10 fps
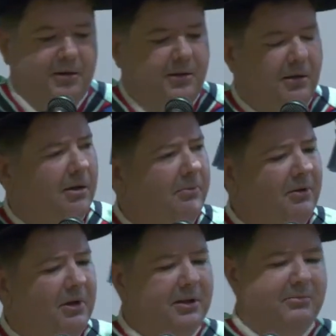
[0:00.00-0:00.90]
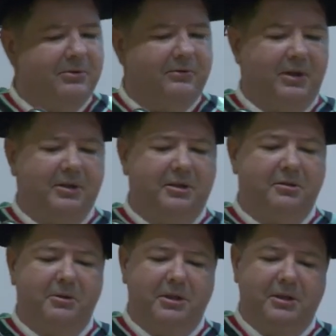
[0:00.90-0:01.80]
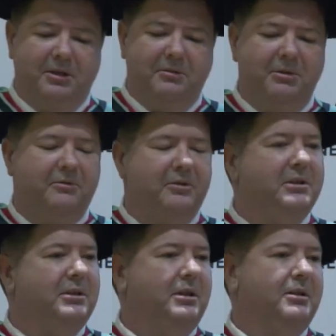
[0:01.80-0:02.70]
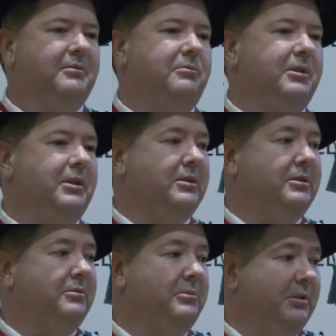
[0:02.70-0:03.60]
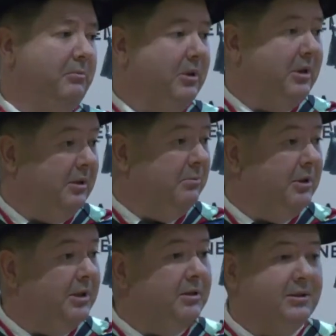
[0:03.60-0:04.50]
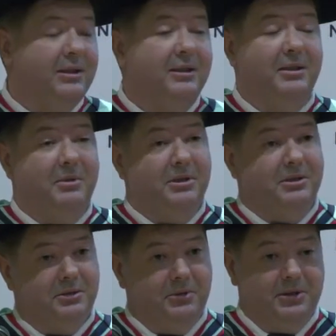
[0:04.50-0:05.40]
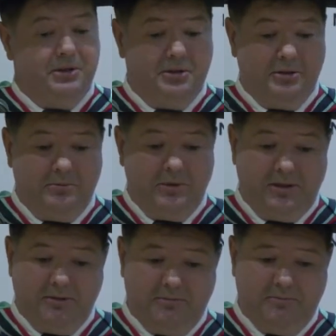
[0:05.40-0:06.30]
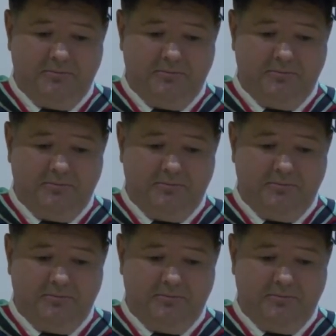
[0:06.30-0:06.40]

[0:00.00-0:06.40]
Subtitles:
So hopefully I can provide you with a little bit of insight of what else academics are doing during the week.